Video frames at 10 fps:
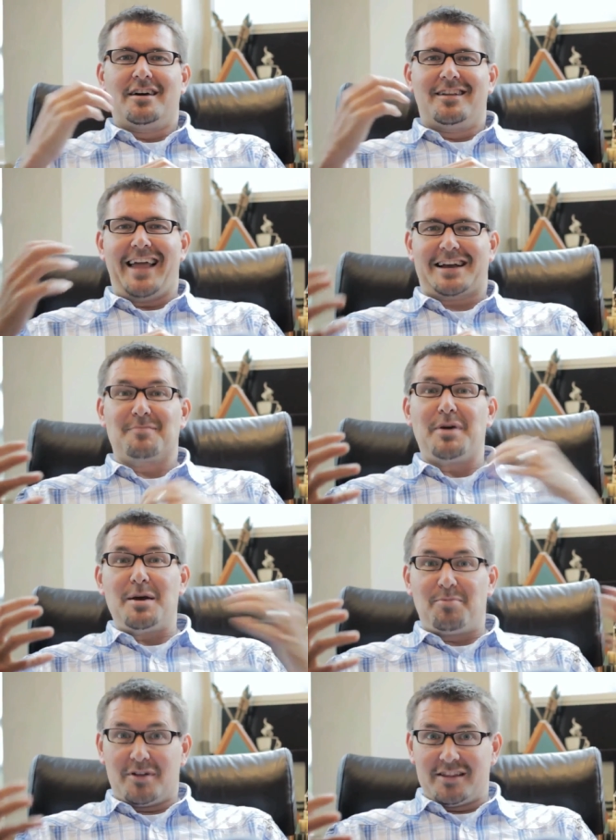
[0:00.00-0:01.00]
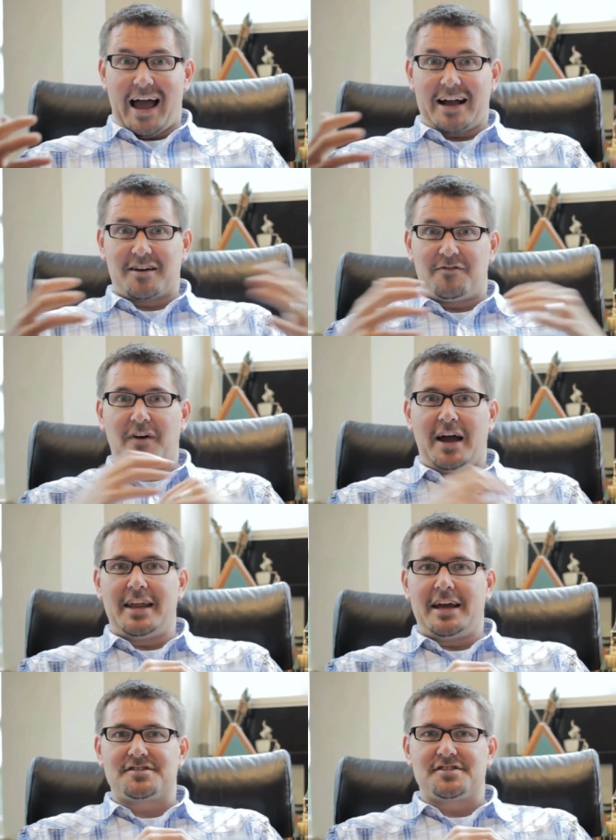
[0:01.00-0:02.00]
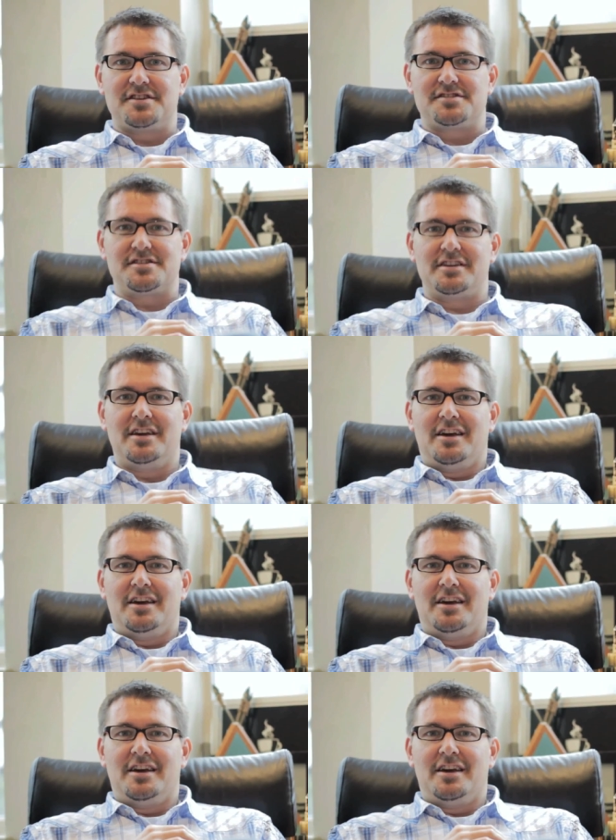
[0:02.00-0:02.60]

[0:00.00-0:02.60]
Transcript: lack of people and lack of finances, and